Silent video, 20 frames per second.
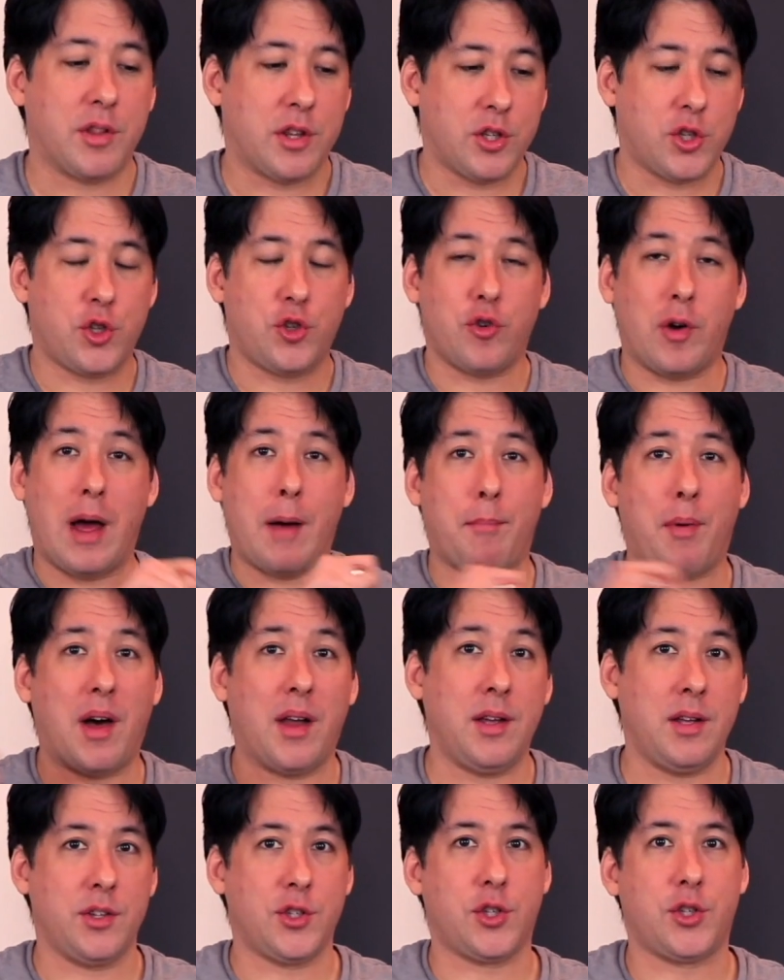the strap
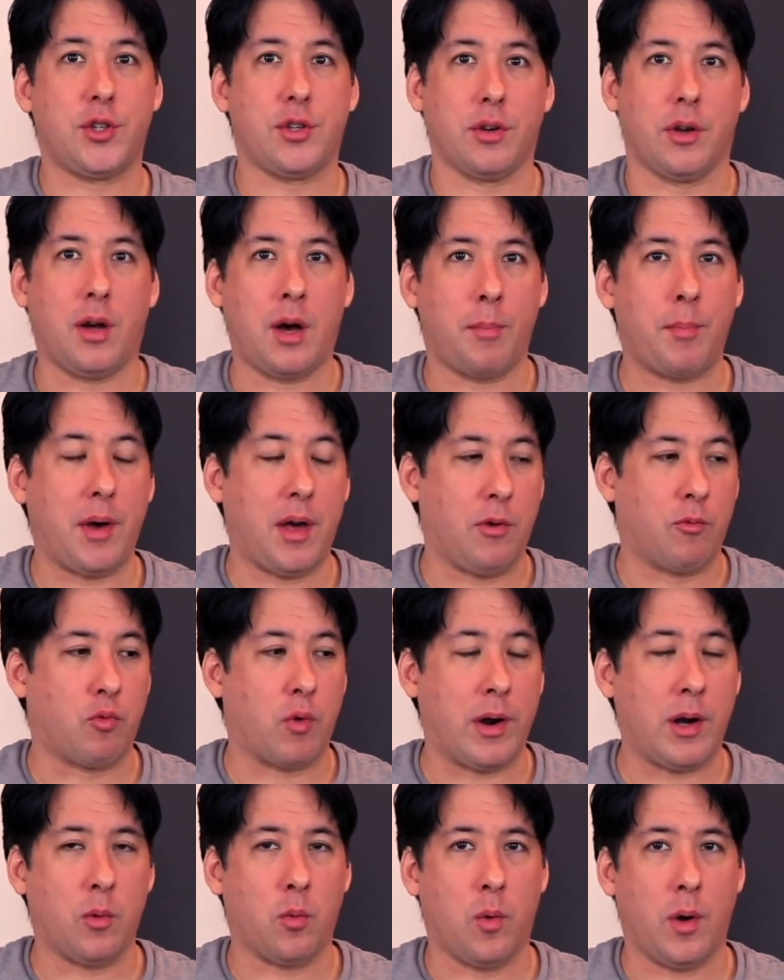on it and stood up, and
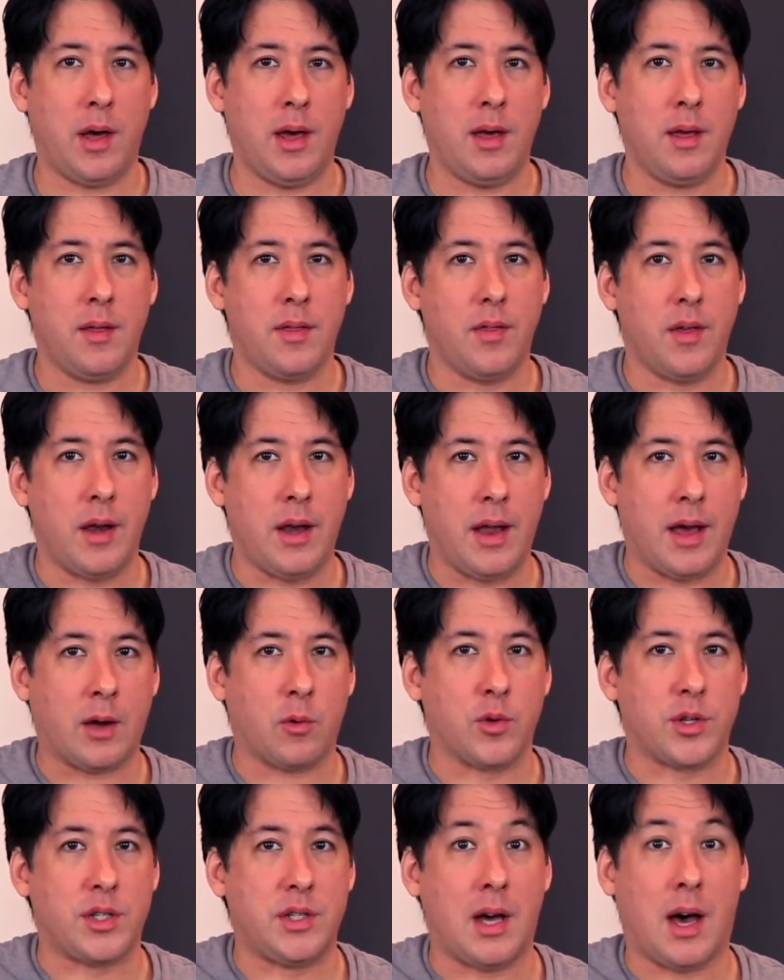right away, the
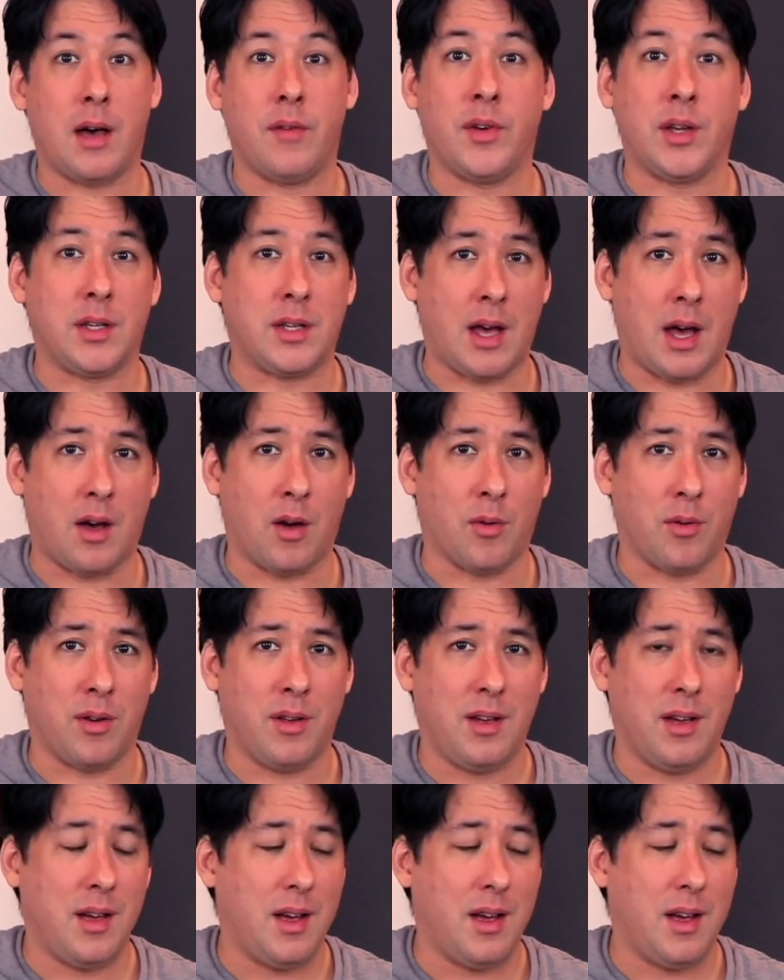neck was diving down.